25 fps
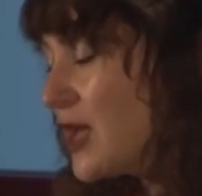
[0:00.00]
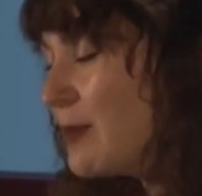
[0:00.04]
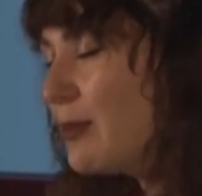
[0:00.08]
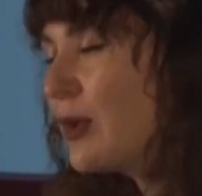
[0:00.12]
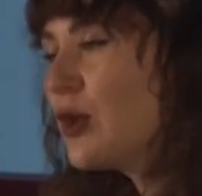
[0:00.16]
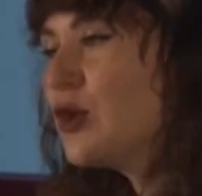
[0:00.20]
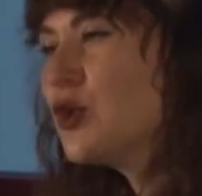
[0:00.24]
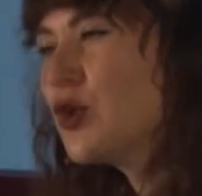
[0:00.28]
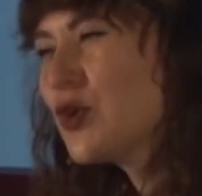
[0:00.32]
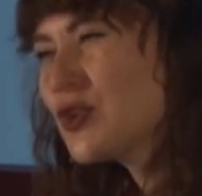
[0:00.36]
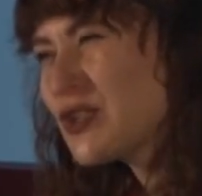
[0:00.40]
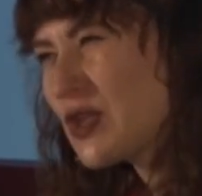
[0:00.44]

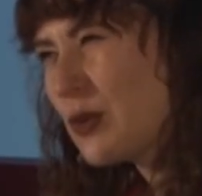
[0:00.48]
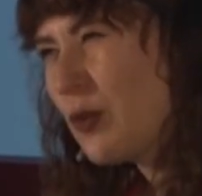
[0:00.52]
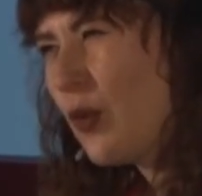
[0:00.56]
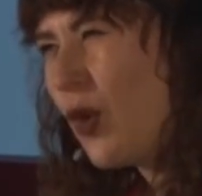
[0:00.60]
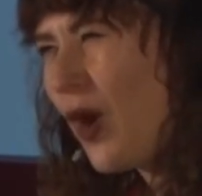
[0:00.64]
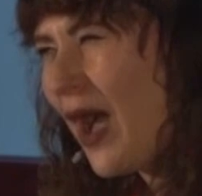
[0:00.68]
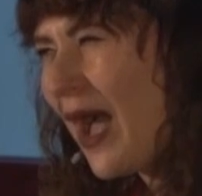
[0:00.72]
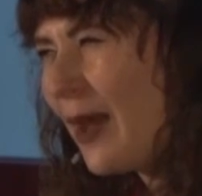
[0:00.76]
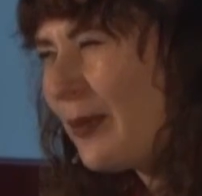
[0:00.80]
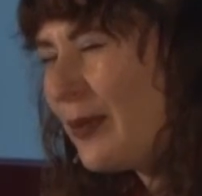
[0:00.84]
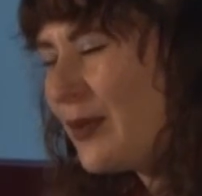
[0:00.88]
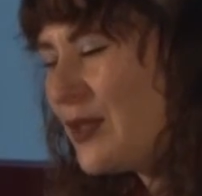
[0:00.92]
but not at
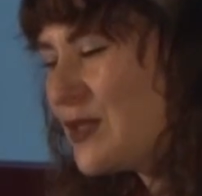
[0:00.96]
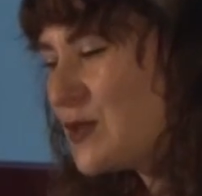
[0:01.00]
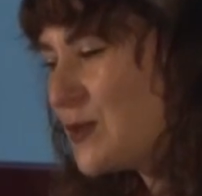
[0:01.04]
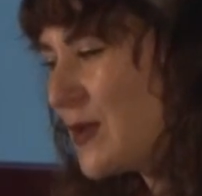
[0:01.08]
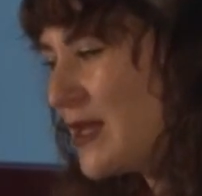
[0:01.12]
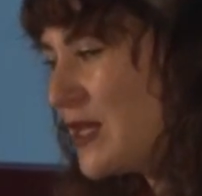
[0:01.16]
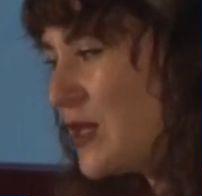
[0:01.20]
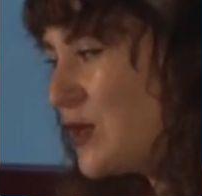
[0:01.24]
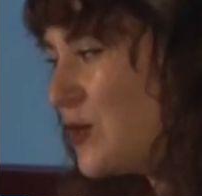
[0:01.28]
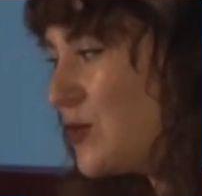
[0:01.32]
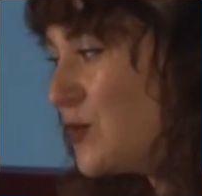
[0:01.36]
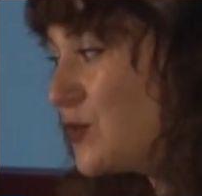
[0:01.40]
what happens
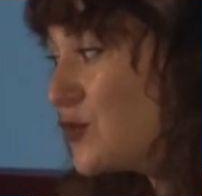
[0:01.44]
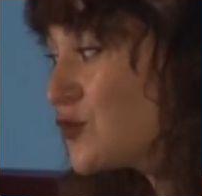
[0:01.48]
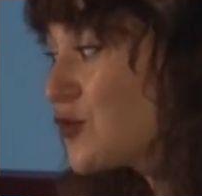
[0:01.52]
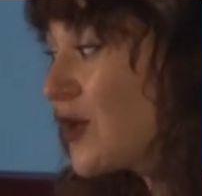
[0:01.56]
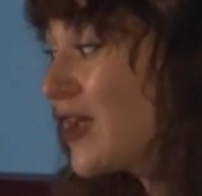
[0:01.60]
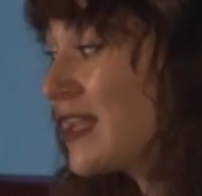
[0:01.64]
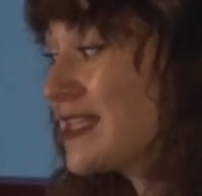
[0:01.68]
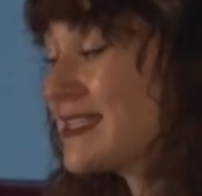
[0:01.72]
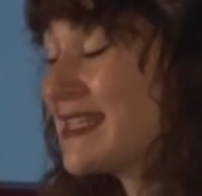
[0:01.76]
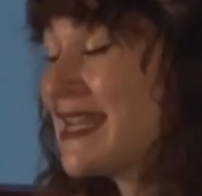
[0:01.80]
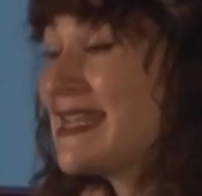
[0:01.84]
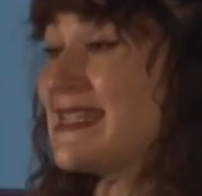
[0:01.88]
when you
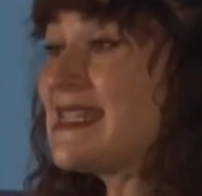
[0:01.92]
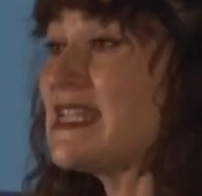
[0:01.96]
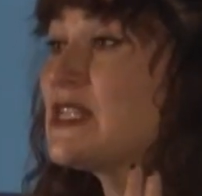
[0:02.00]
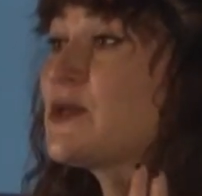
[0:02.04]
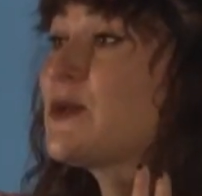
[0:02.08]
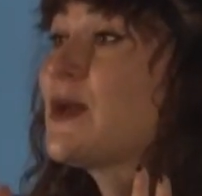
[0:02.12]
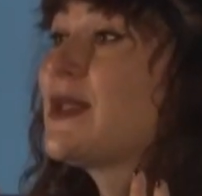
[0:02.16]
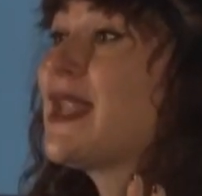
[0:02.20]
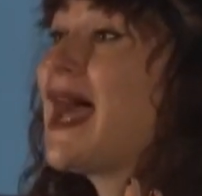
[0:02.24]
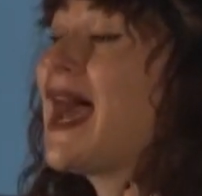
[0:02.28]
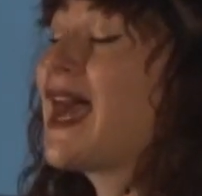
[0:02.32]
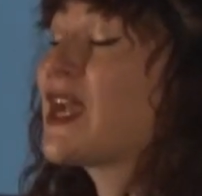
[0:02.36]
translate it
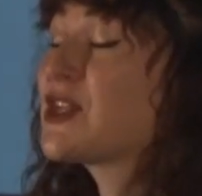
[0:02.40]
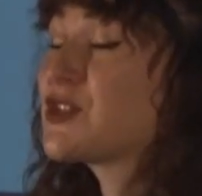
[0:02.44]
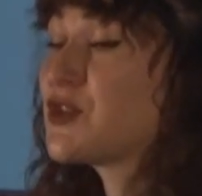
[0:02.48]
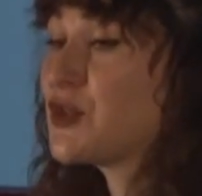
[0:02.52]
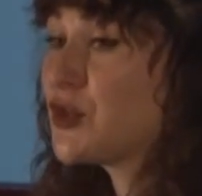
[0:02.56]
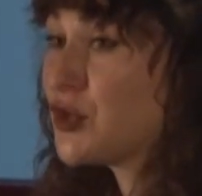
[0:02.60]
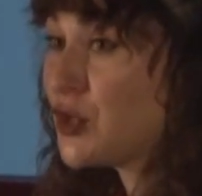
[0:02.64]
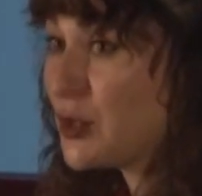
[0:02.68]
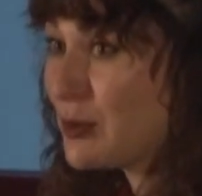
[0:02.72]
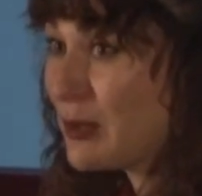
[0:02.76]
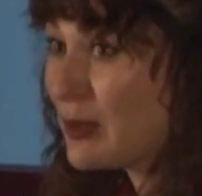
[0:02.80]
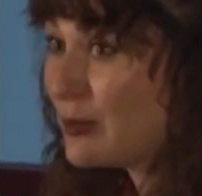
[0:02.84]
into an actual
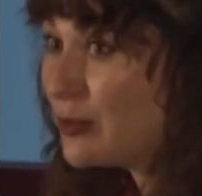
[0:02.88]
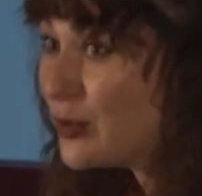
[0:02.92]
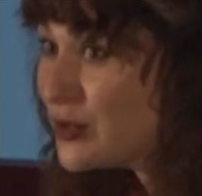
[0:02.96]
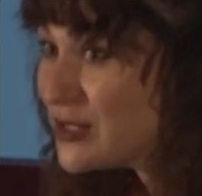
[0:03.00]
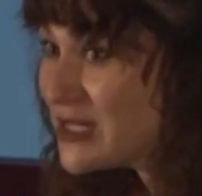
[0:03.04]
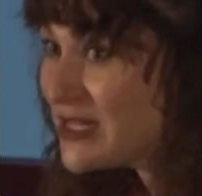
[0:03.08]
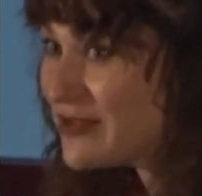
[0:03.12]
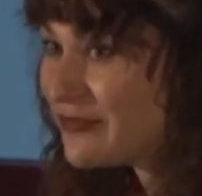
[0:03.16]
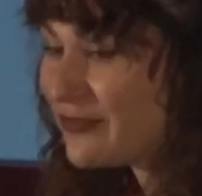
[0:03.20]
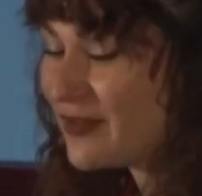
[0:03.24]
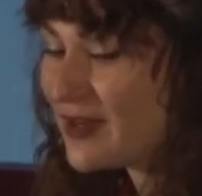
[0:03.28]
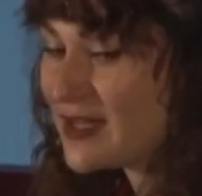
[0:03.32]
human
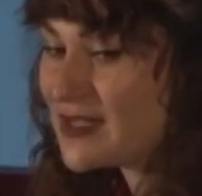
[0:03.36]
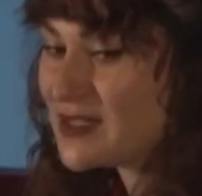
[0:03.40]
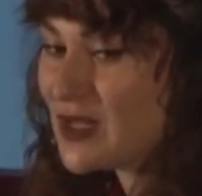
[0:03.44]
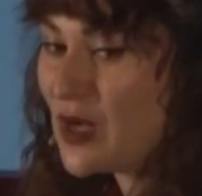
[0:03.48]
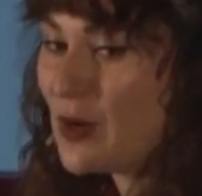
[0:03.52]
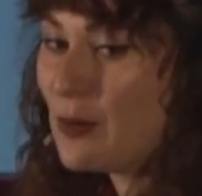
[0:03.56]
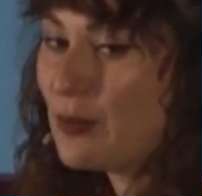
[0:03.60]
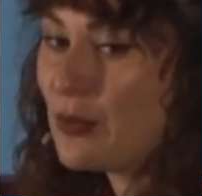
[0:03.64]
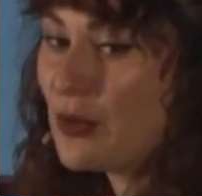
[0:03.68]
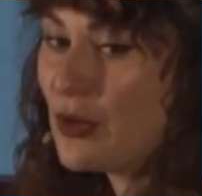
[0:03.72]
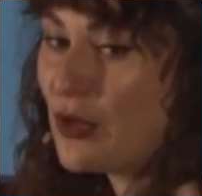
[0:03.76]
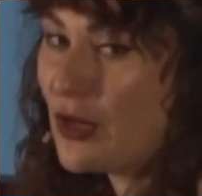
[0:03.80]
body, for
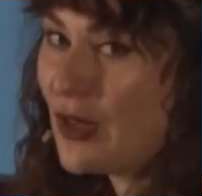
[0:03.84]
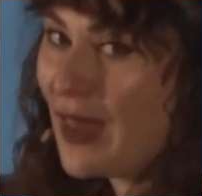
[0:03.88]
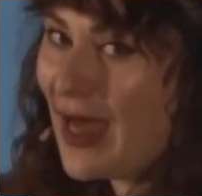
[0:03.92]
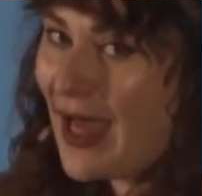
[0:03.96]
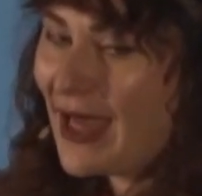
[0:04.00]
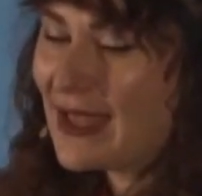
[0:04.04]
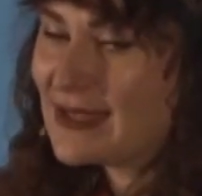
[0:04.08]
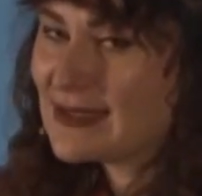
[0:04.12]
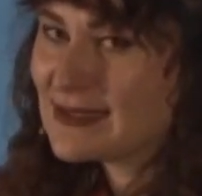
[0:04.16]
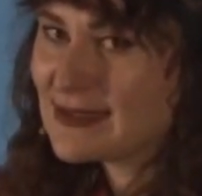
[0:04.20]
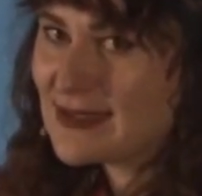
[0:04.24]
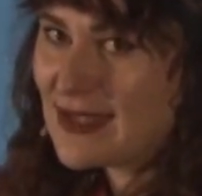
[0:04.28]
example,
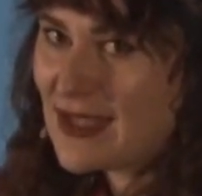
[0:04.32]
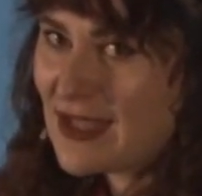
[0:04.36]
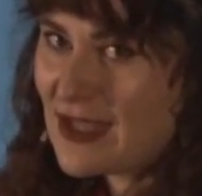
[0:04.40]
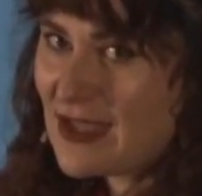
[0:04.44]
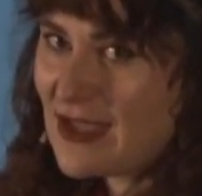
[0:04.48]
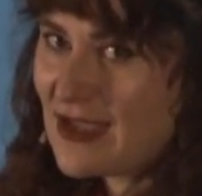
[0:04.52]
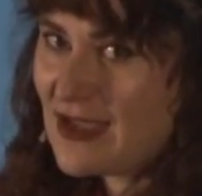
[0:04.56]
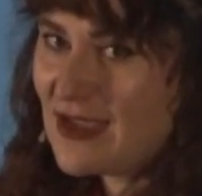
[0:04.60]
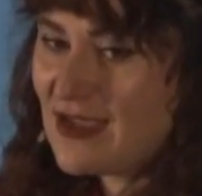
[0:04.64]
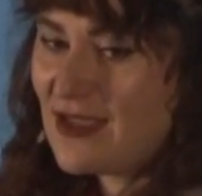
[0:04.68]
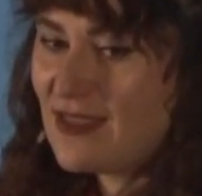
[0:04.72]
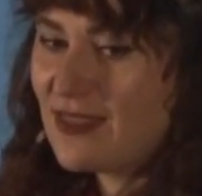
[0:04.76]
as
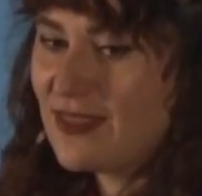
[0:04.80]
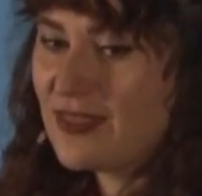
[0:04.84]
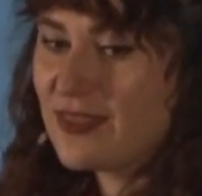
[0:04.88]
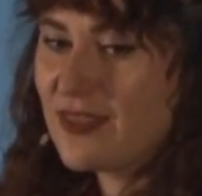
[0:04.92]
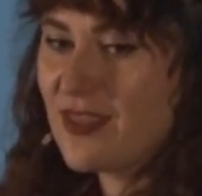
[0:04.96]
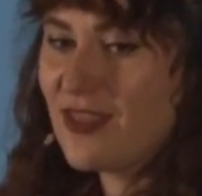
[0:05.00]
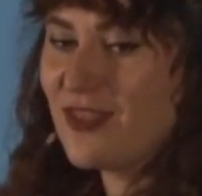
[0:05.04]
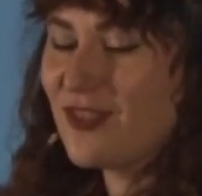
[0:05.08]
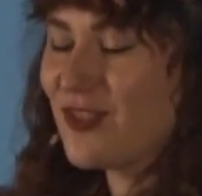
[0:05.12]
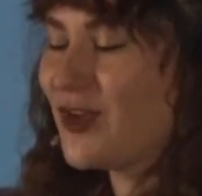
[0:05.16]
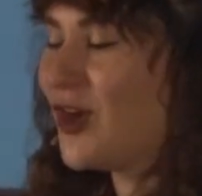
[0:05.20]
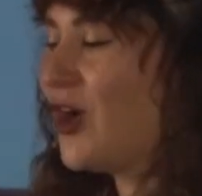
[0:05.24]

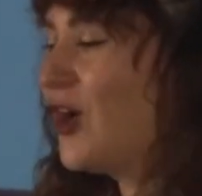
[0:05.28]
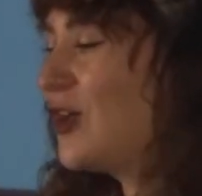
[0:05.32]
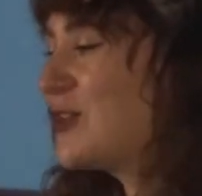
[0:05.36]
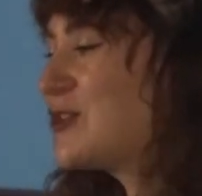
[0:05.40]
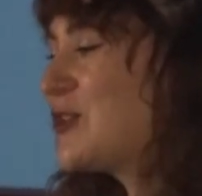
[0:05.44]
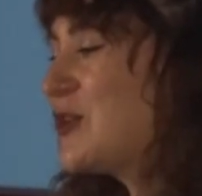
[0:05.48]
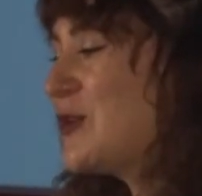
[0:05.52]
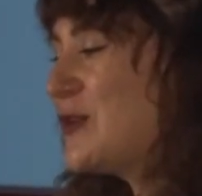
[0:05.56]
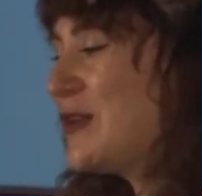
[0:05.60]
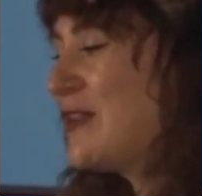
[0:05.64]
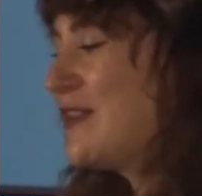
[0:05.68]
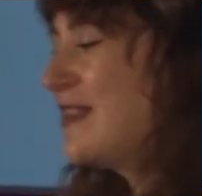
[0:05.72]
the
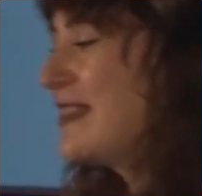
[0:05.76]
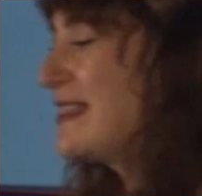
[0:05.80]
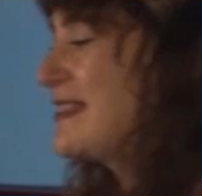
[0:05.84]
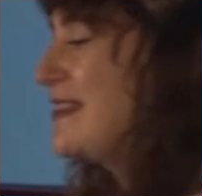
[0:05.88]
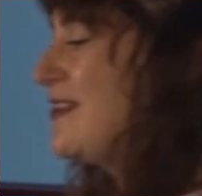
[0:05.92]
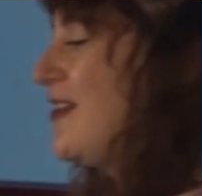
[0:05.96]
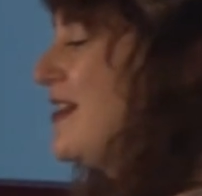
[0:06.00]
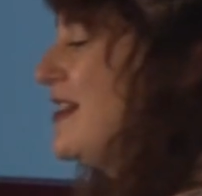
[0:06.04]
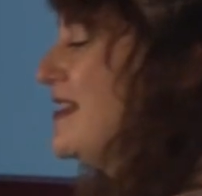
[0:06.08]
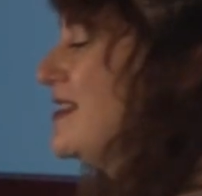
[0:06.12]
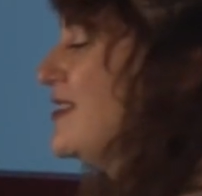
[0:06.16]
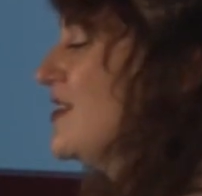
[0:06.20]
cartoon in this
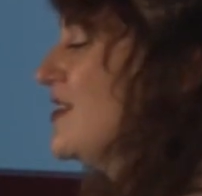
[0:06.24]
slide